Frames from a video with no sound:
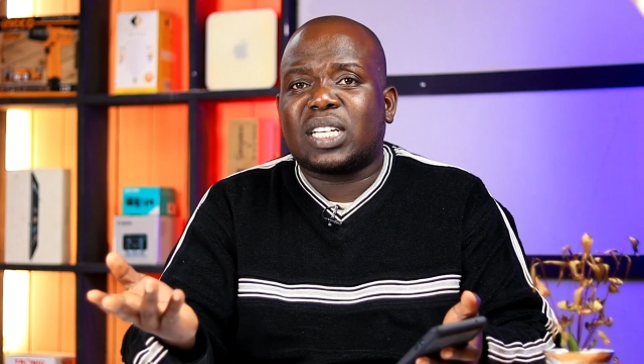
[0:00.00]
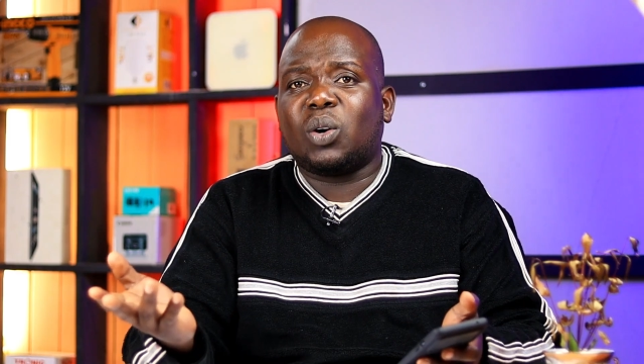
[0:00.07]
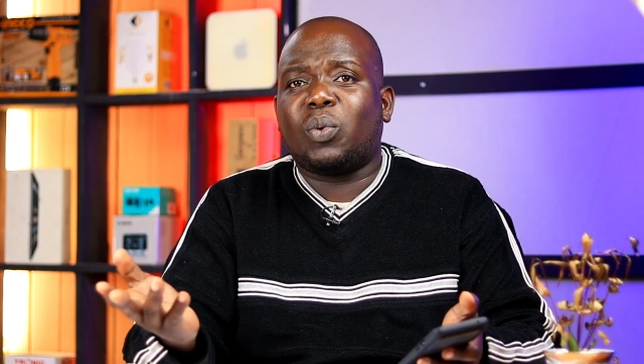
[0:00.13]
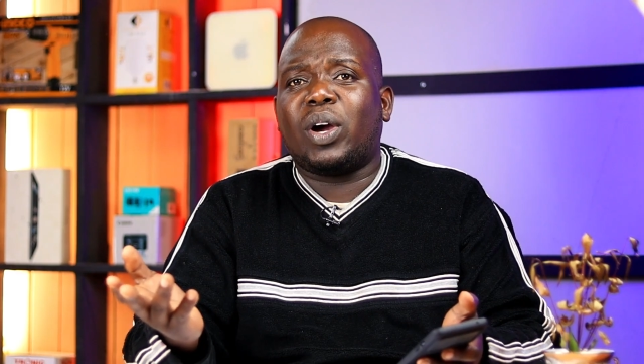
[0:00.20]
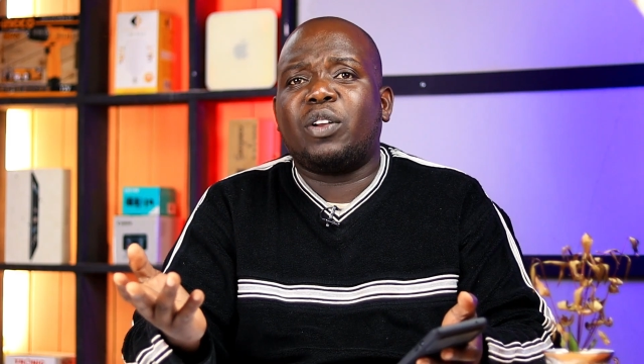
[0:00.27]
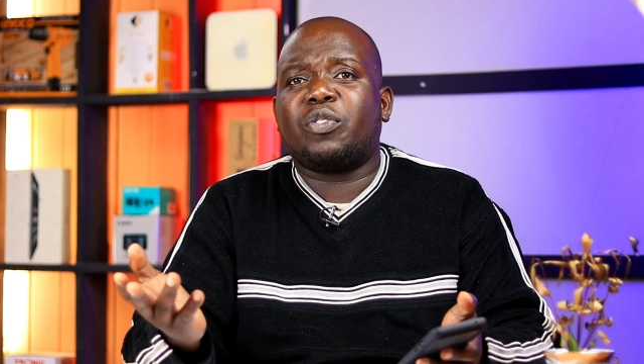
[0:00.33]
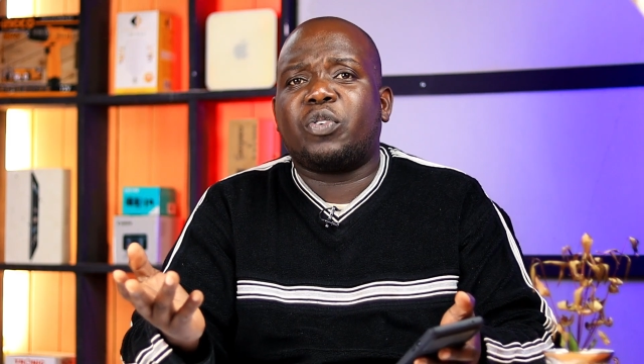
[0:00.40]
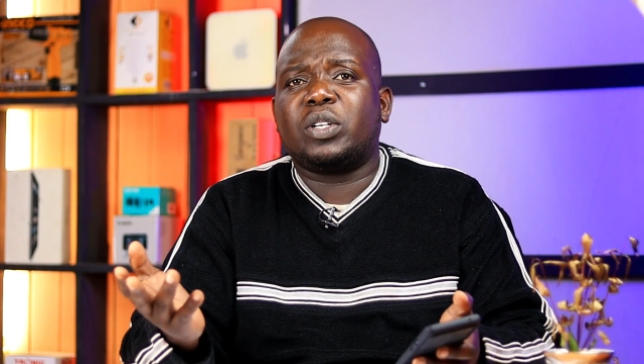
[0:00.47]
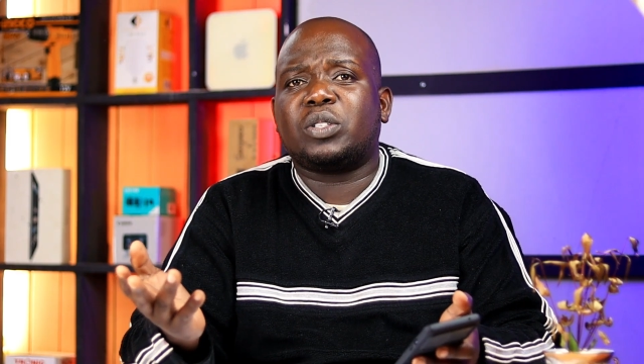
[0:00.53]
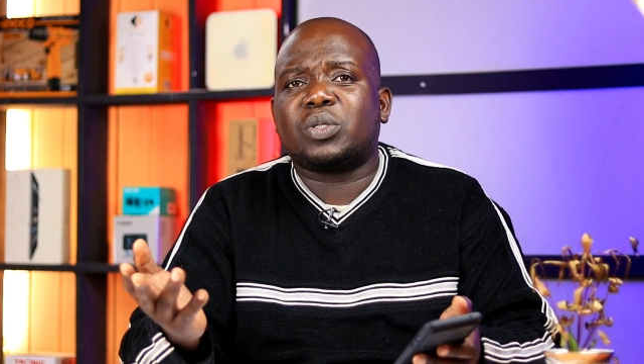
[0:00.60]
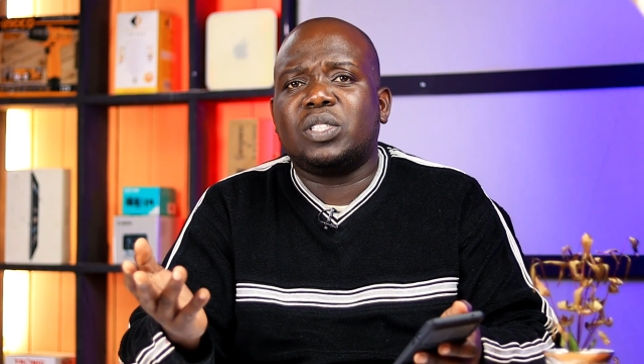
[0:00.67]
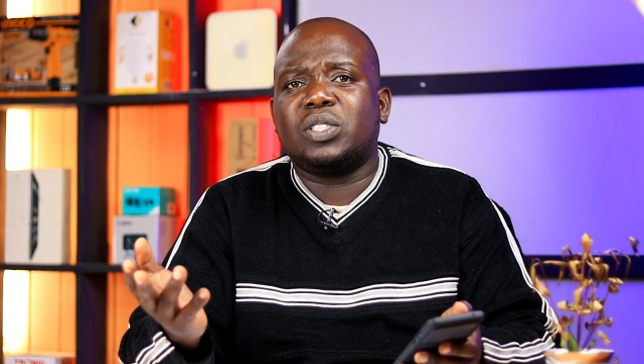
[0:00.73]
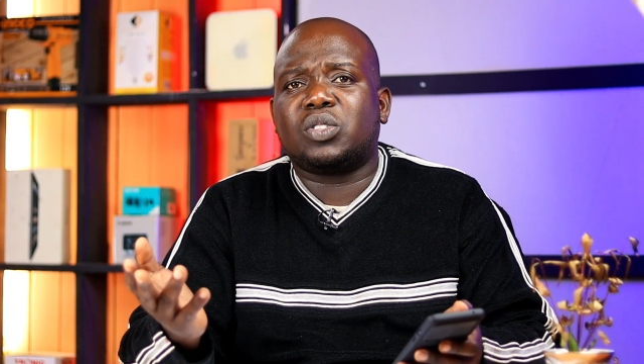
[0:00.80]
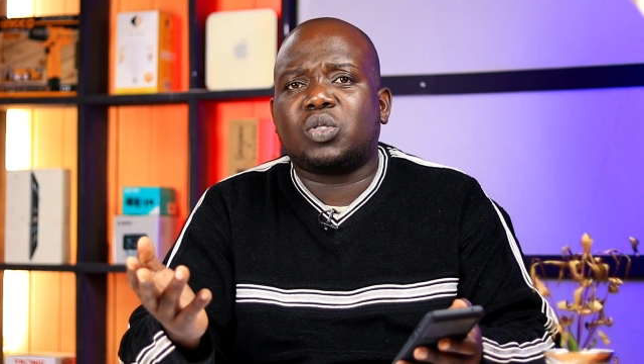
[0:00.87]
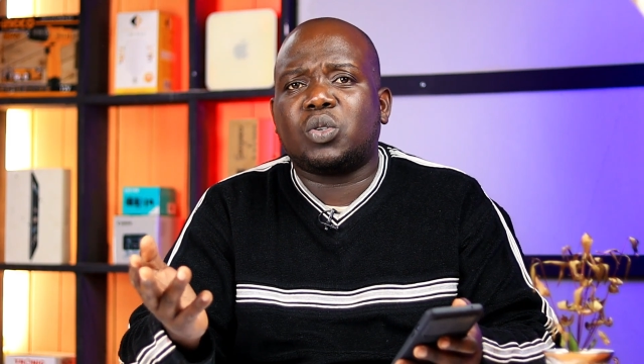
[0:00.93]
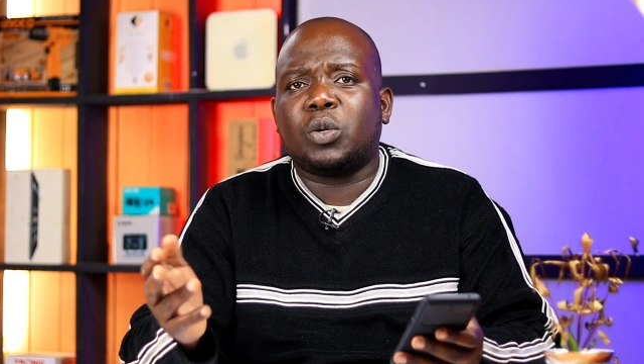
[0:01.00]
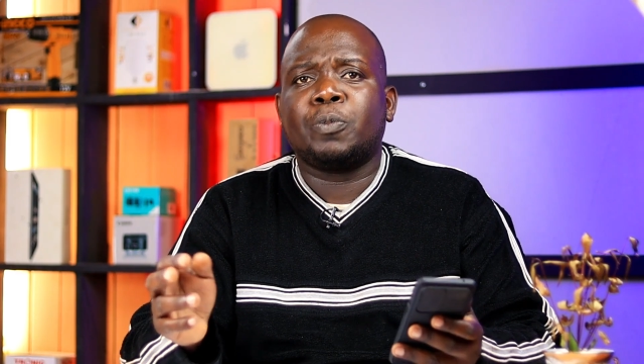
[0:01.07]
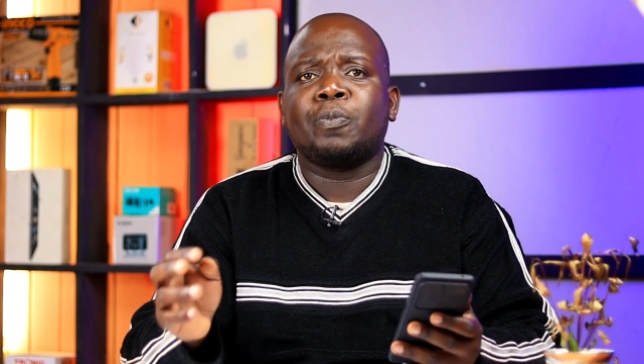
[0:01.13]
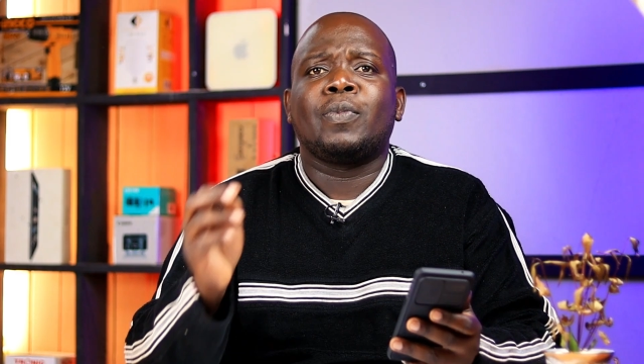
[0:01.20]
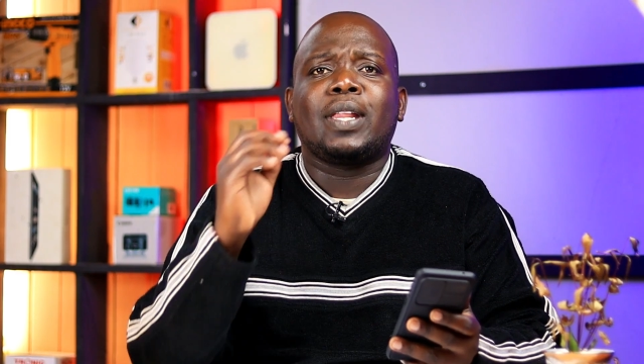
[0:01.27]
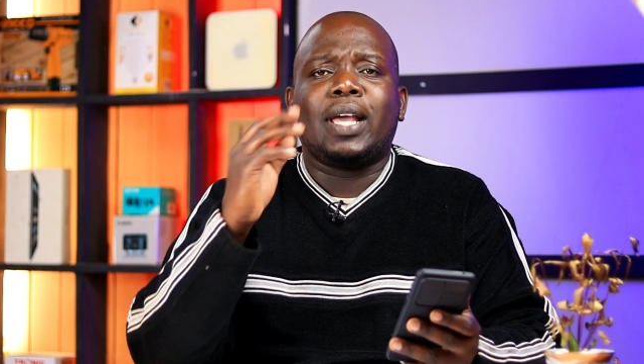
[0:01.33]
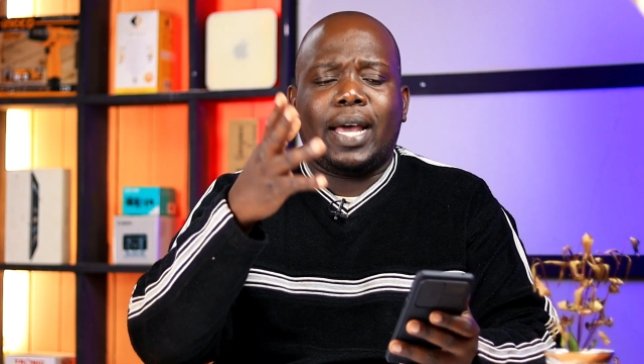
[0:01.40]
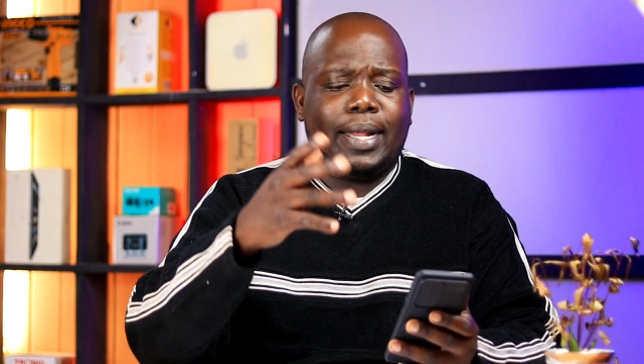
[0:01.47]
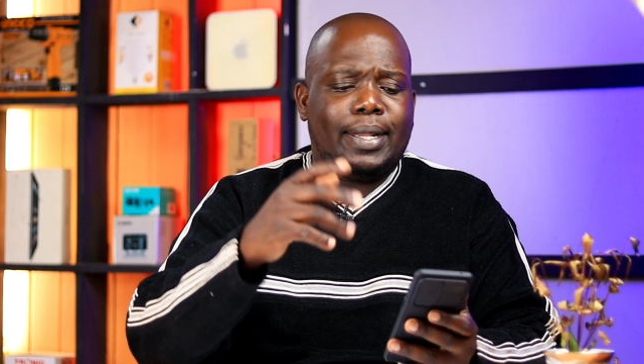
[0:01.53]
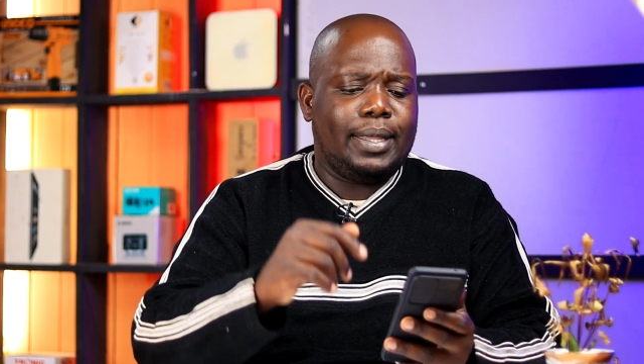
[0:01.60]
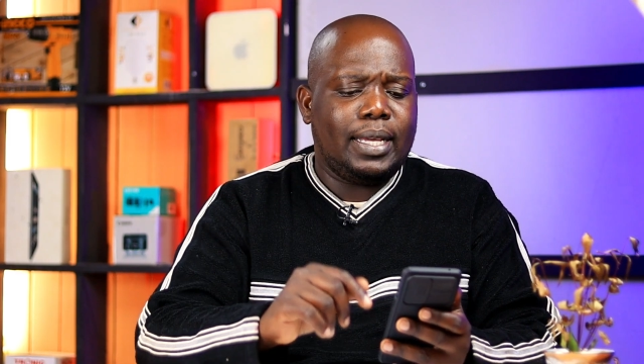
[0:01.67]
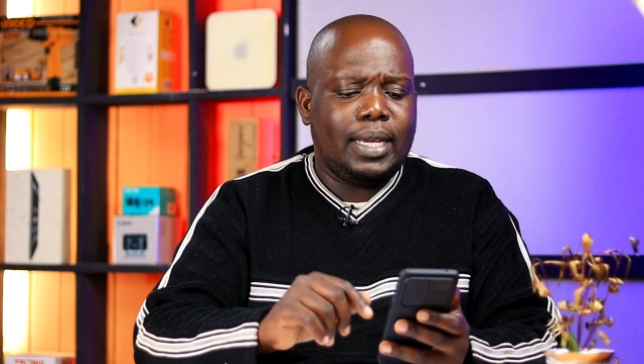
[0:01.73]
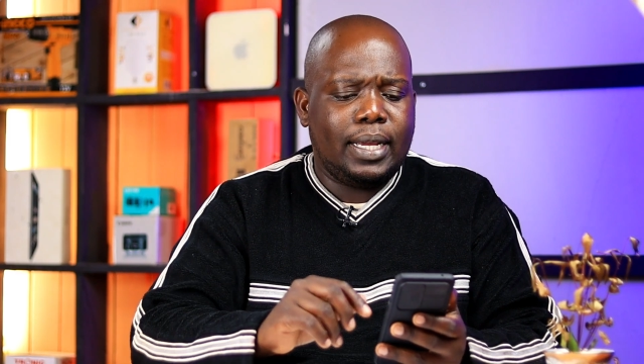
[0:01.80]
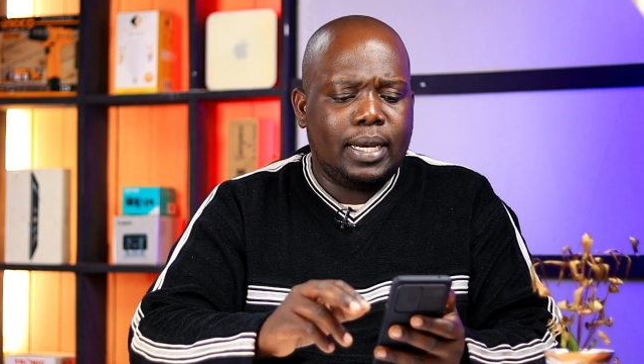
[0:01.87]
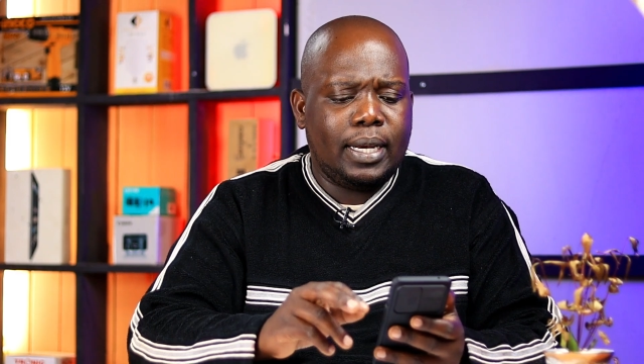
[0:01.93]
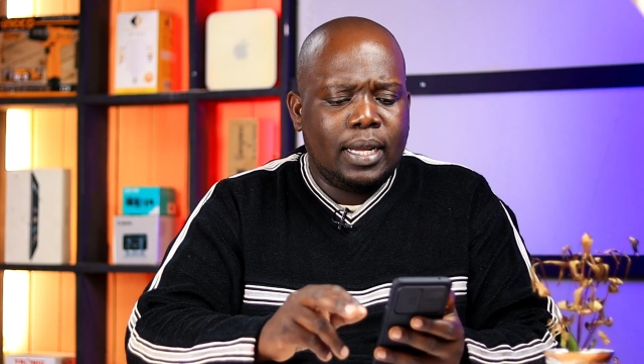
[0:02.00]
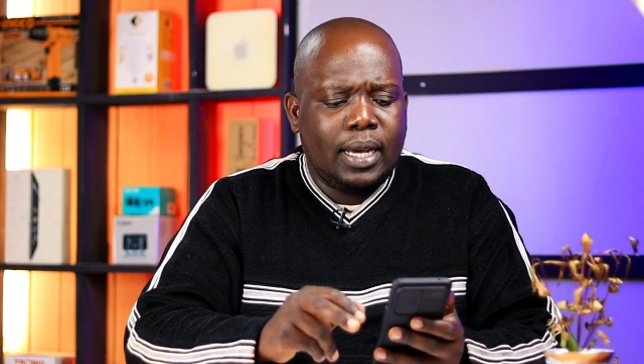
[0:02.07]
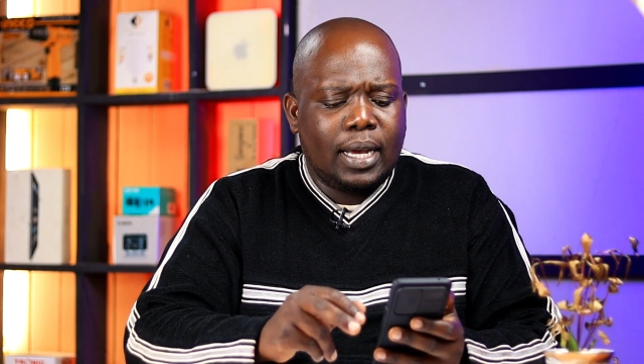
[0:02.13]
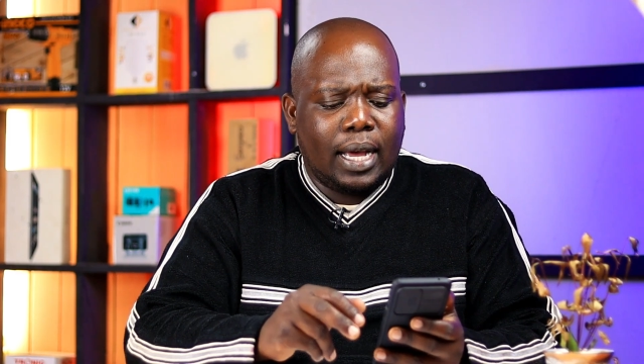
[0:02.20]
to take a while for it to install, and then